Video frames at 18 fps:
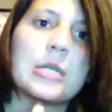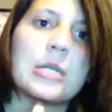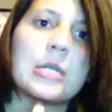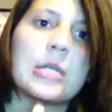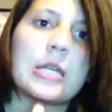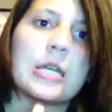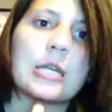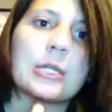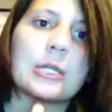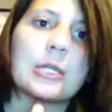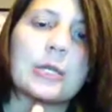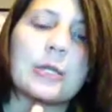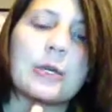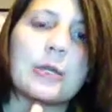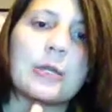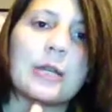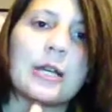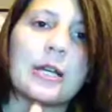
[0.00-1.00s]
that
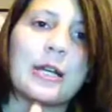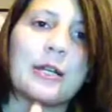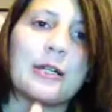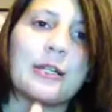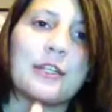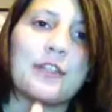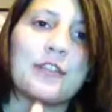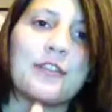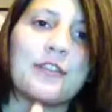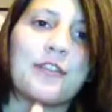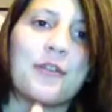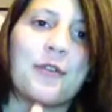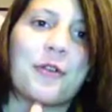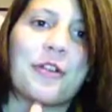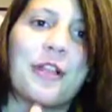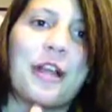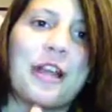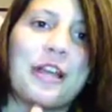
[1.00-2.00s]
show that I auditioned
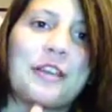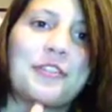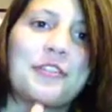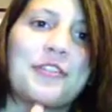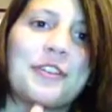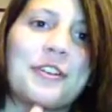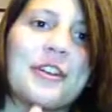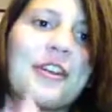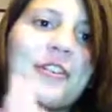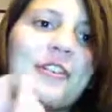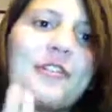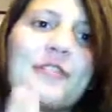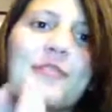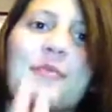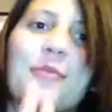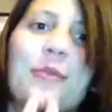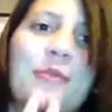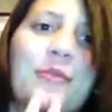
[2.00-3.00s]
for last year. I don't even
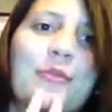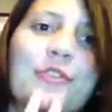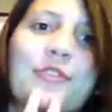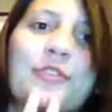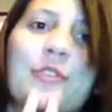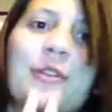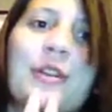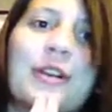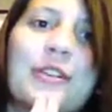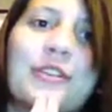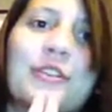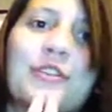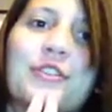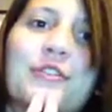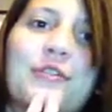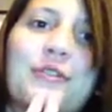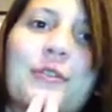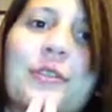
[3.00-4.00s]
remember what show I
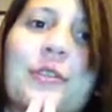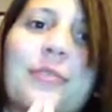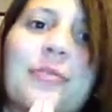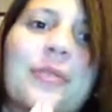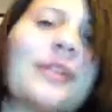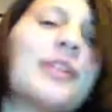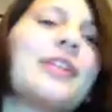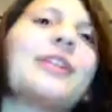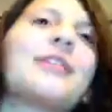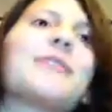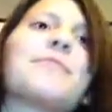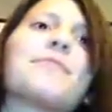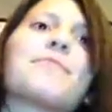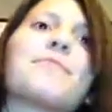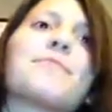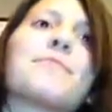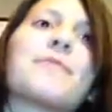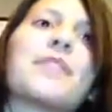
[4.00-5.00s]
auditioned for, but
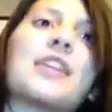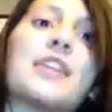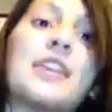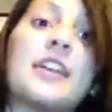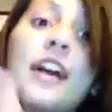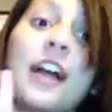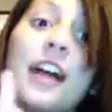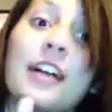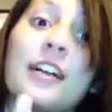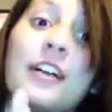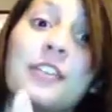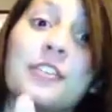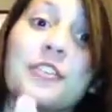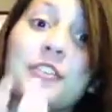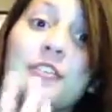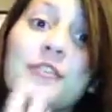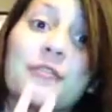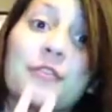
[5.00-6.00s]
I
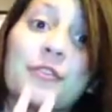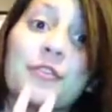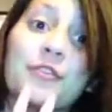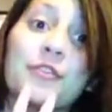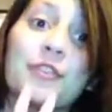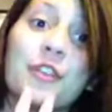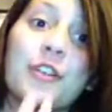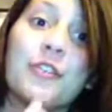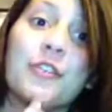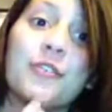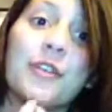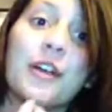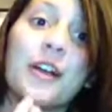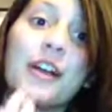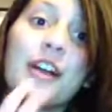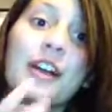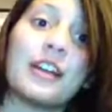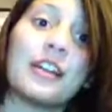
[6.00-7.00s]
auditioned for a show
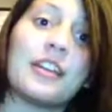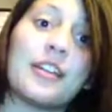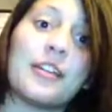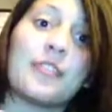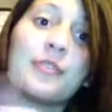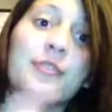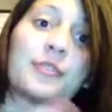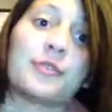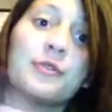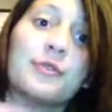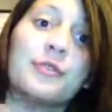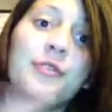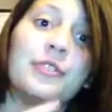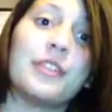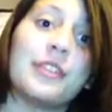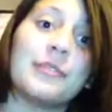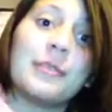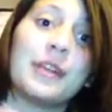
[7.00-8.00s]
at another school
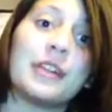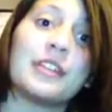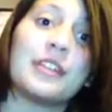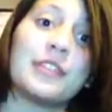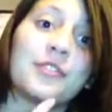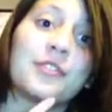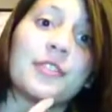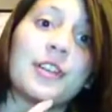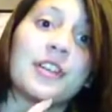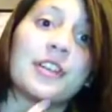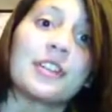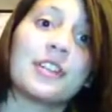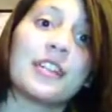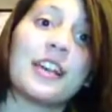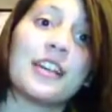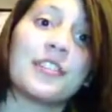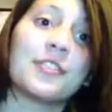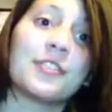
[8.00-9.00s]
in my district
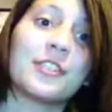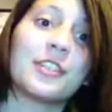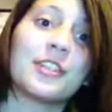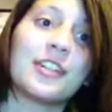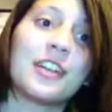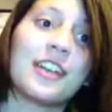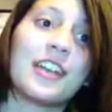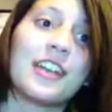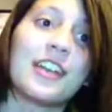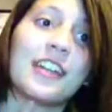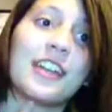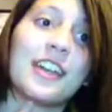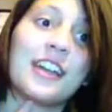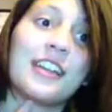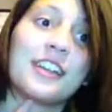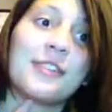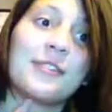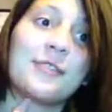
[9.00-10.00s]
last year, and I
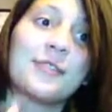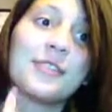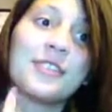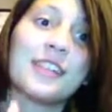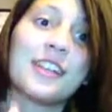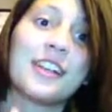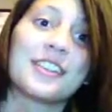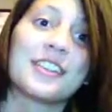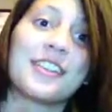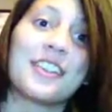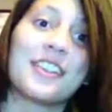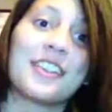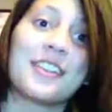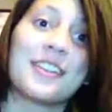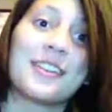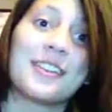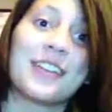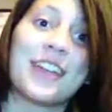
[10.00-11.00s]
used Gus the
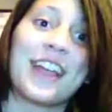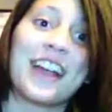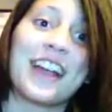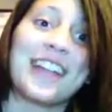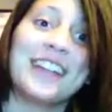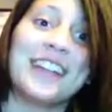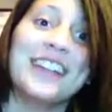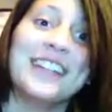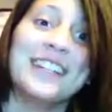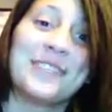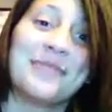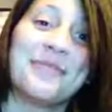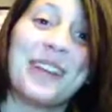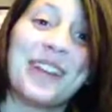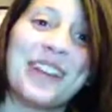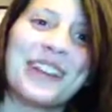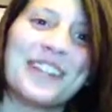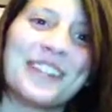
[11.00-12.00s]
Theater Cat as
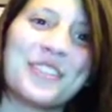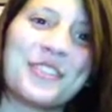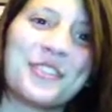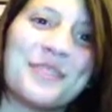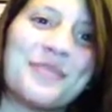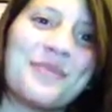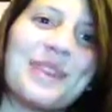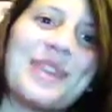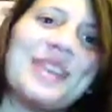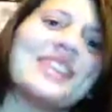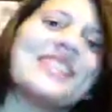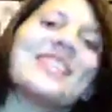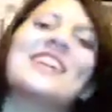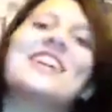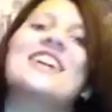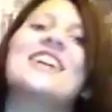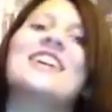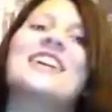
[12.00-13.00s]
my audition piece.
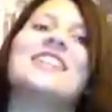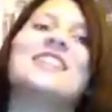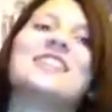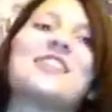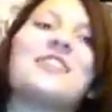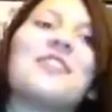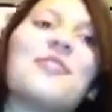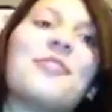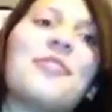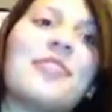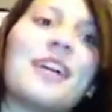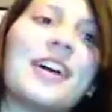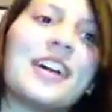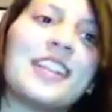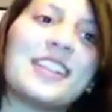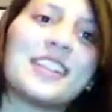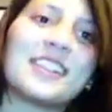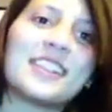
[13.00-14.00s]
So
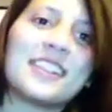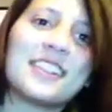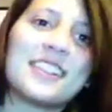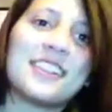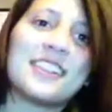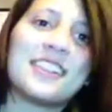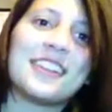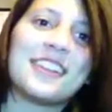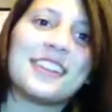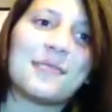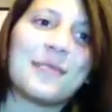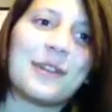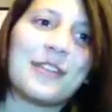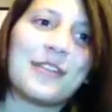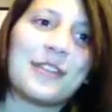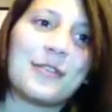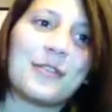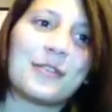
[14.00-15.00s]
that's, like, my
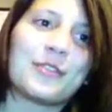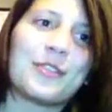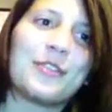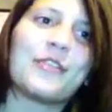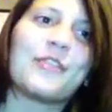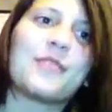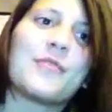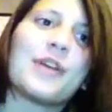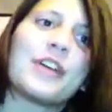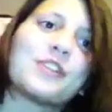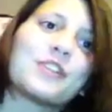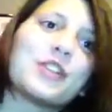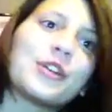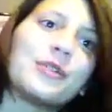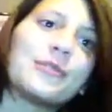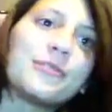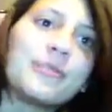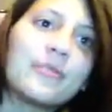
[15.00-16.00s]
favorite song from that
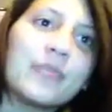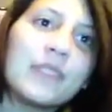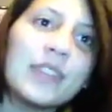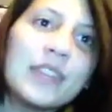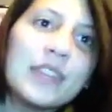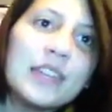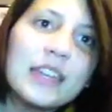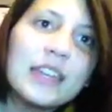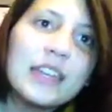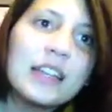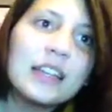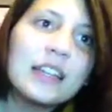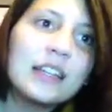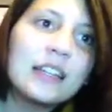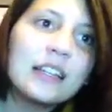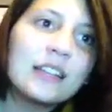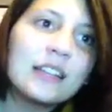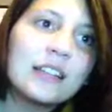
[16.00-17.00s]
show.
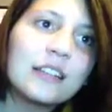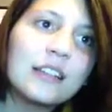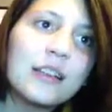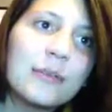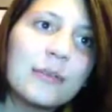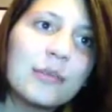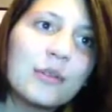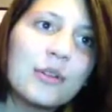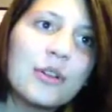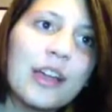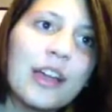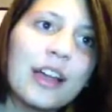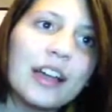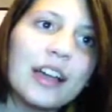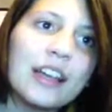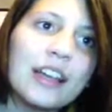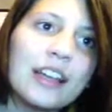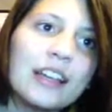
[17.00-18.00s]
And number
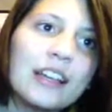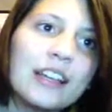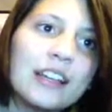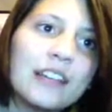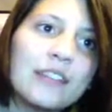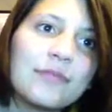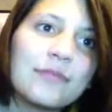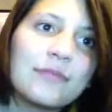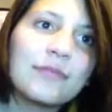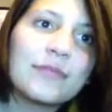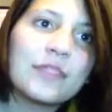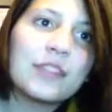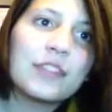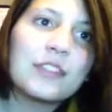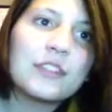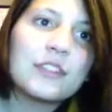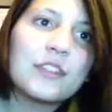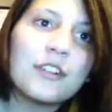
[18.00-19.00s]
9.
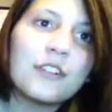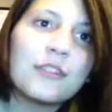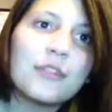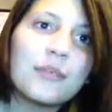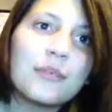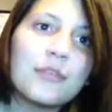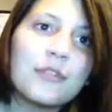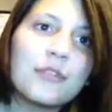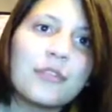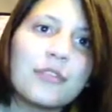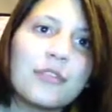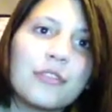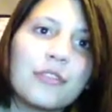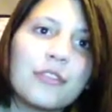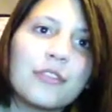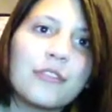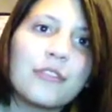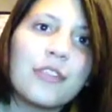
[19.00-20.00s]
Song from your
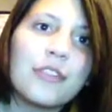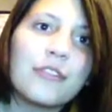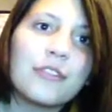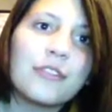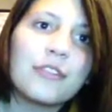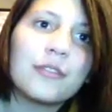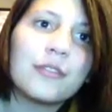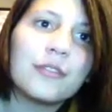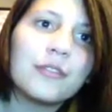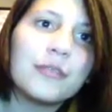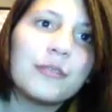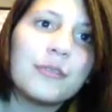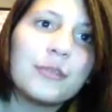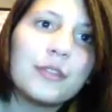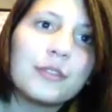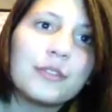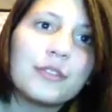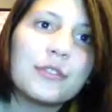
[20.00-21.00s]
third favorite
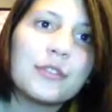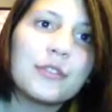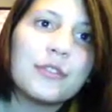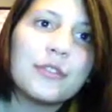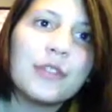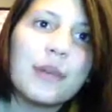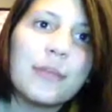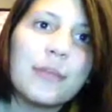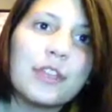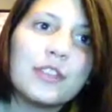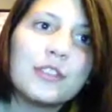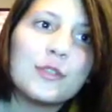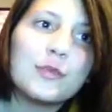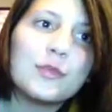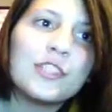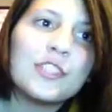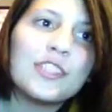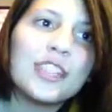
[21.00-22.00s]
musical that makes
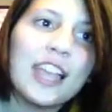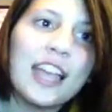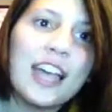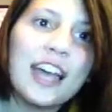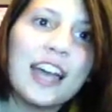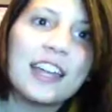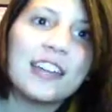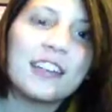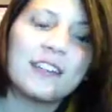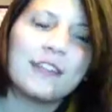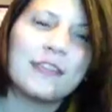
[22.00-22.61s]
you sad.